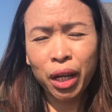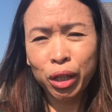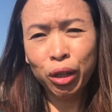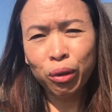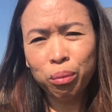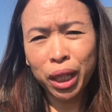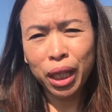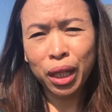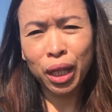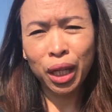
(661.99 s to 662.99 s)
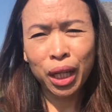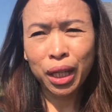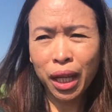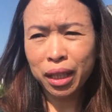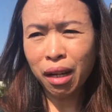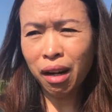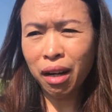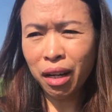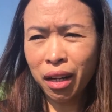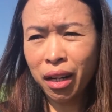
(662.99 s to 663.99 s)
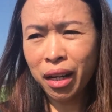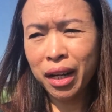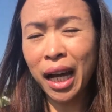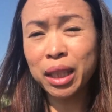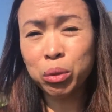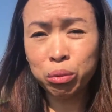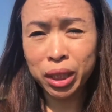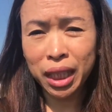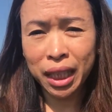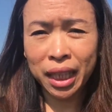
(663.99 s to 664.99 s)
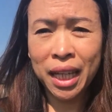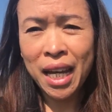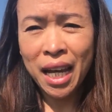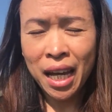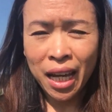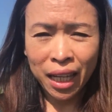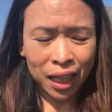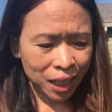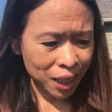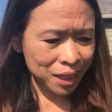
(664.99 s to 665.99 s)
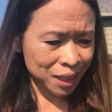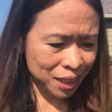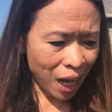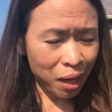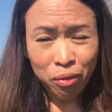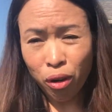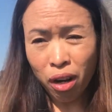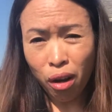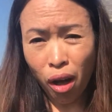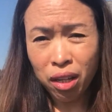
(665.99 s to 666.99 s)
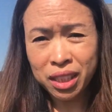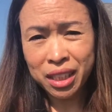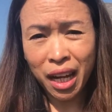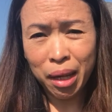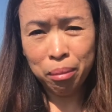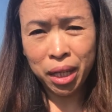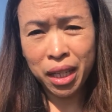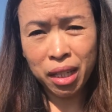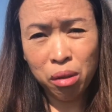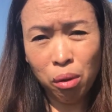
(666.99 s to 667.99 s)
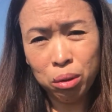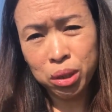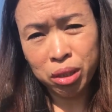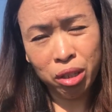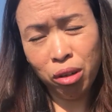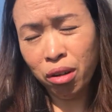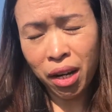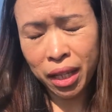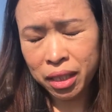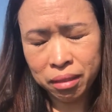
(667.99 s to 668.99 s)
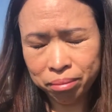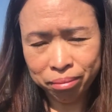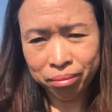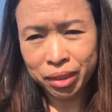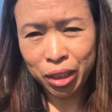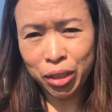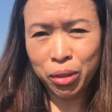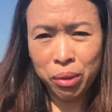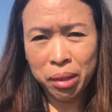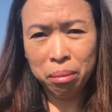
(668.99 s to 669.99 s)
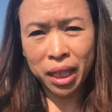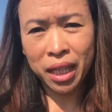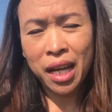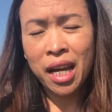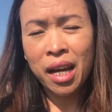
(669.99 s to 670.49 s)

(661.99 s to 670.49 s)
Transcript: you know that are not really stuck for a long time in a grocery or like, you know what I mean?